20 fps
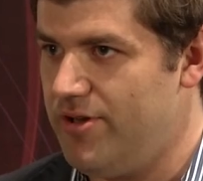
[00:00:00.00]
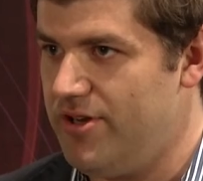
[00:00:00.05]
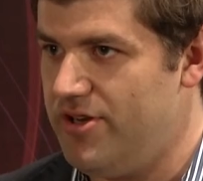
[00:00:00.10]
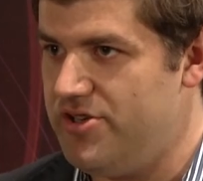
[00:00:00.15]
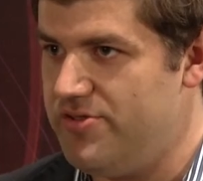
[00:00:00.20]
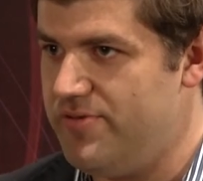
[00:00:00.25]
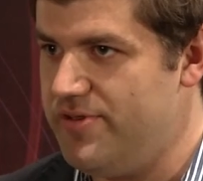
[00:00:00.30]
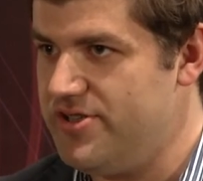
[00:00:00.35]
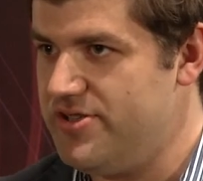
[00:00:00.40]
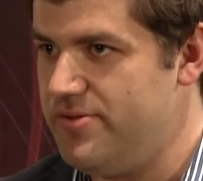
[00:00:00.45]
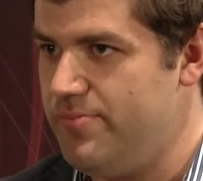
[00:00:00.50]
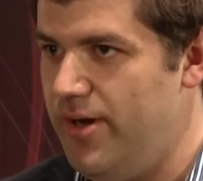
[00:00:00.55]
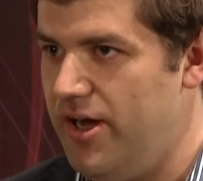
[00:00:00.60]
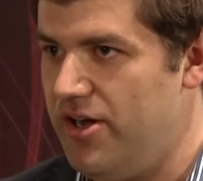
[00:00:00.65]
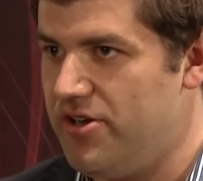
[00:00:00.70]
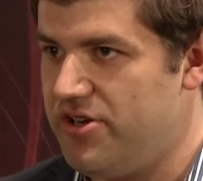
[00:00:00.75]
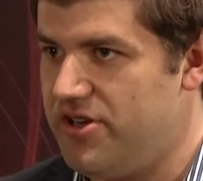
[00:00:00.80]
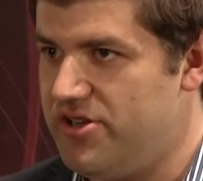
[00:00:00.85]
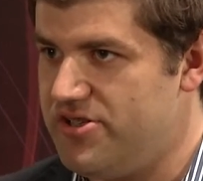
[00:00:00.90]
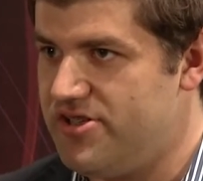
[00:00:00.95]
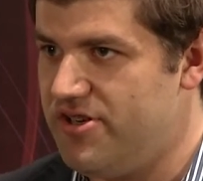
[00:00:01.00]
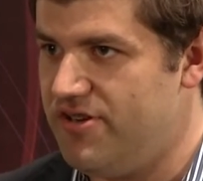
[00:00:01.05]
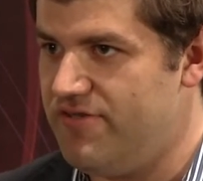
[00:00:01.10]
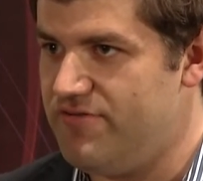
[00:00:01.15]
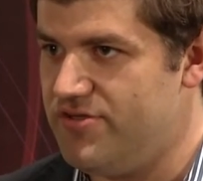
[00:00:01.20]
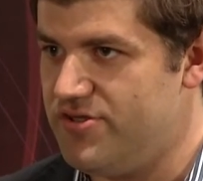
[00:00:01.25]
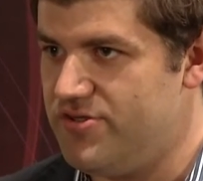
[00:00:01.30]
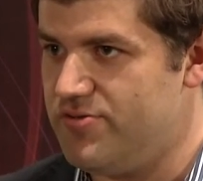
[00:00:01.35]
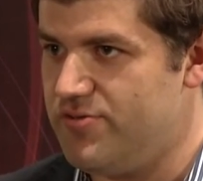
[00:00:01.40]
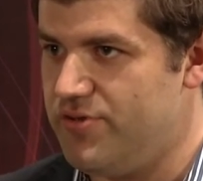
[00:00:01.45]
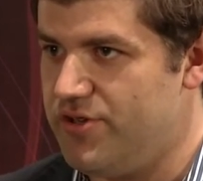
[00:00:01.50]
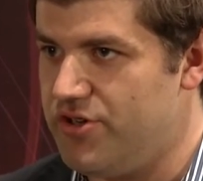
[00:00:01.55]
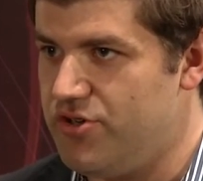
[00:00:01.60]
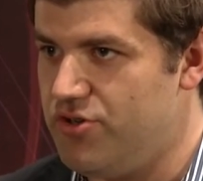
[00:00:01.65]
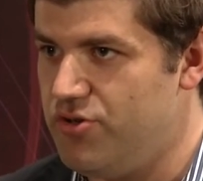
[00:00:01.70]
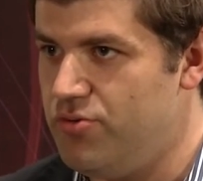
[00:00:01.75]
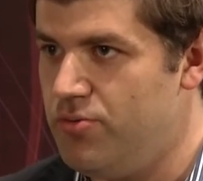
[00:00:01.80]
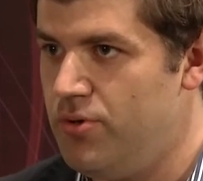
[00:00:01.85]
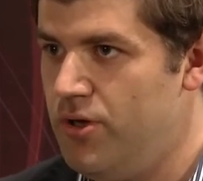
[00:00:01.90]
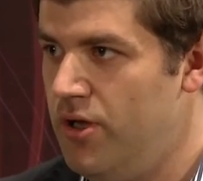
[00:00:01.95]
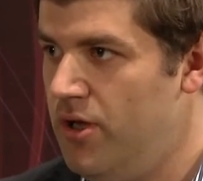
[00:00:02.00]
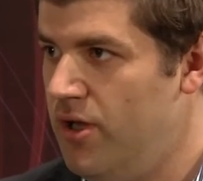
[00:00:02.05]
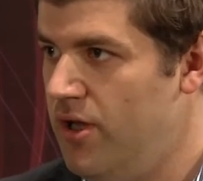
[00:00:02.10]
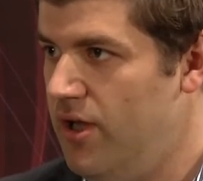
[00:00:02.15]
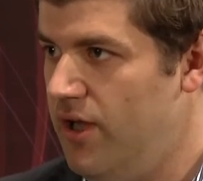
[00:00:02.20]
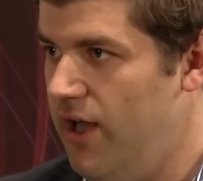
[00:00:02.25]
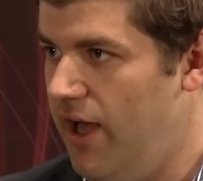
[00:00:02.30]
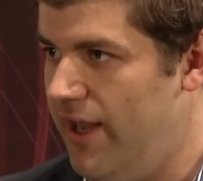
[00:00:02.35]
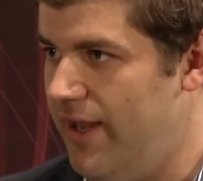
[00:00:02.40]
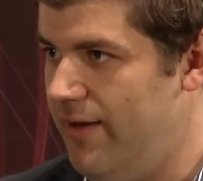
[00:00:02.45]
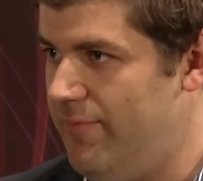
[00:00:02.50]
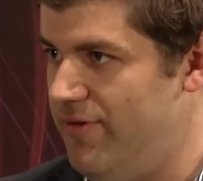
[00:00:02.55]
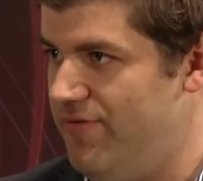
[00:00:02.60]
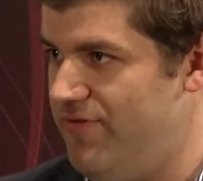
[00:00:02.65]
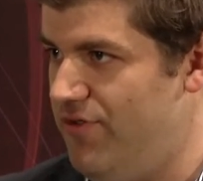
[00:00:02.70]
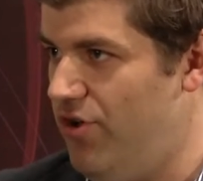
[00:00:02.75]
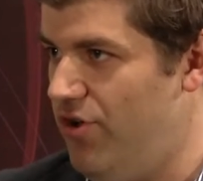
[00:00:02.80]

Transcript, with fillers: kind of doing some marketing stuff, which is really cool. And then with